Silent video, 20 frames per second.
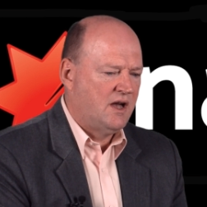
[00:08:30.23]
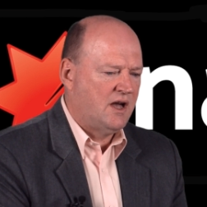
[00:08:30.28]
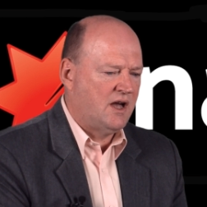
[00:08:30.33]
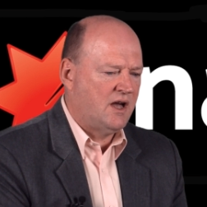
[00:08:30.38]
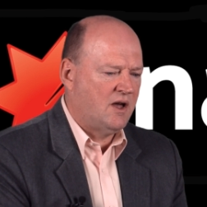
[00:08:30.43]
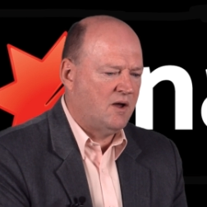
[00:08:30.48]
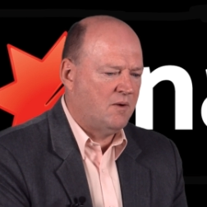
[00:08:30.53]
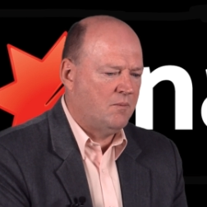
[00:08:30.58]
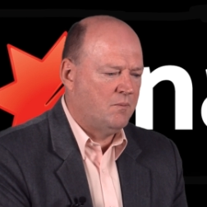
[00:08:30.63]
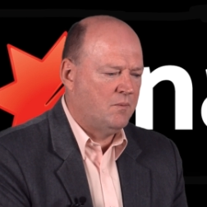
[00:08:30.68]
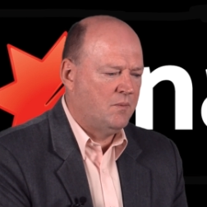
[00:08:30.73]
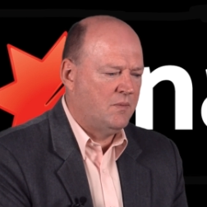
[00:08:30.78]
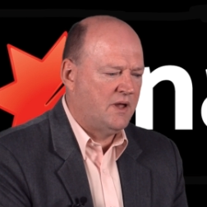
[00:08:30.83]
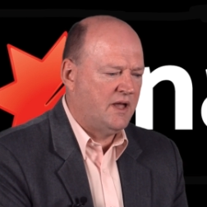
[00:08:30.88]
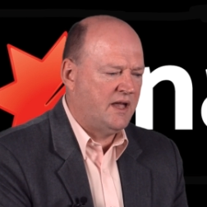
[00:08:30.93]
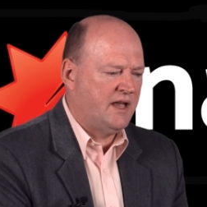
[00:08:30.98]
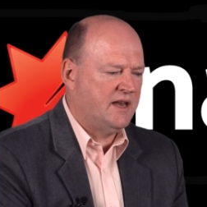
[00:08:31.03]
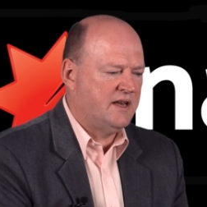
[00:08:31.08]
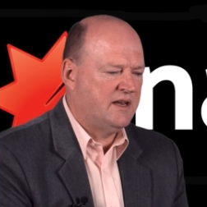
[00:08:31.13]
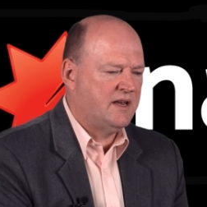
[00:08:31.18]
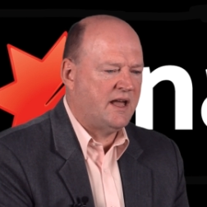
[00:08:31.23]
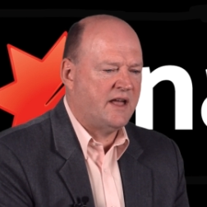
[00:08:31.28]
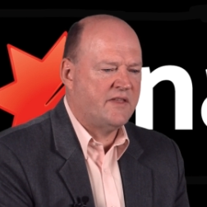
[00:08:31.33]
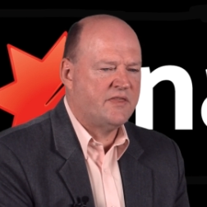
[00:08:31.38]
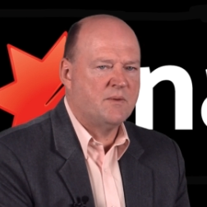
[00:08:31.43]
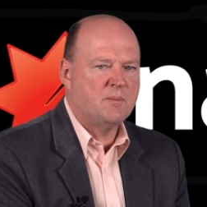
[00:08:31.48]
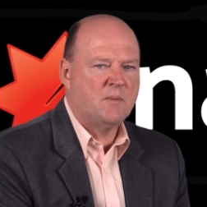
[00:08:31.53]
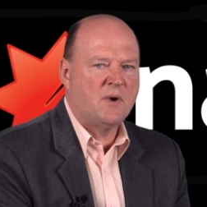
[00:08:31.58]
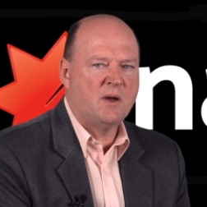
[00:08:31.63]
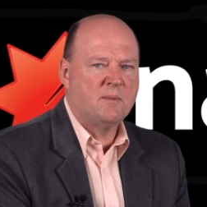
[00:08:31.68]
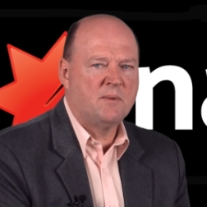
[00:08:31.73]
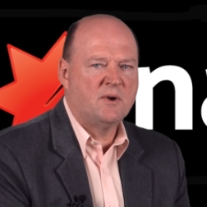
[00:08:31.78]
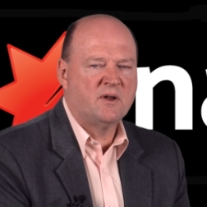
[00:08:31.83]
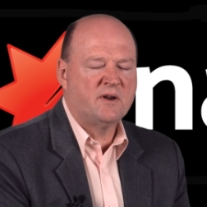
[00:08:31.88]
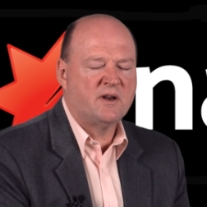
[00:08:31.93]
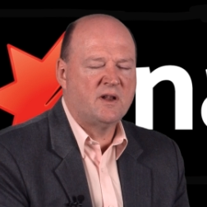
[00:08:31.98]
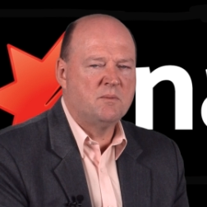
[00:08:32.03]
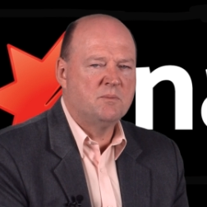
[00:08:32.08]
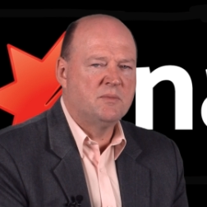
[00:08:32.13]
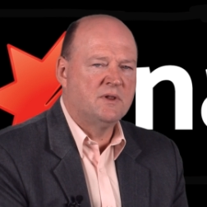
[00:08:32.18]
And at the moment,
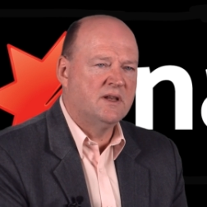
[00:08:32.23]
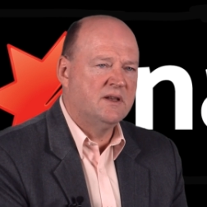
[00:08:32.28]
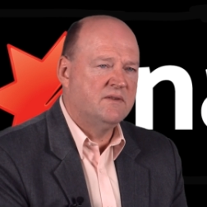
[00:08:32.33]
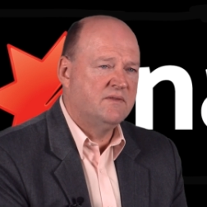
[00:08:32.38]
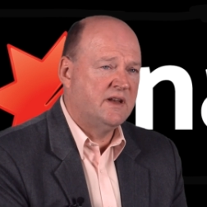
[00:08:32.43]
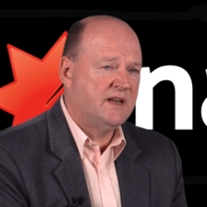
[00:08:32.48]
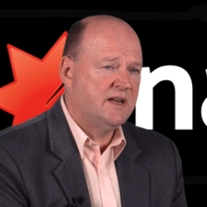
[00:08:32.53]
I don't believe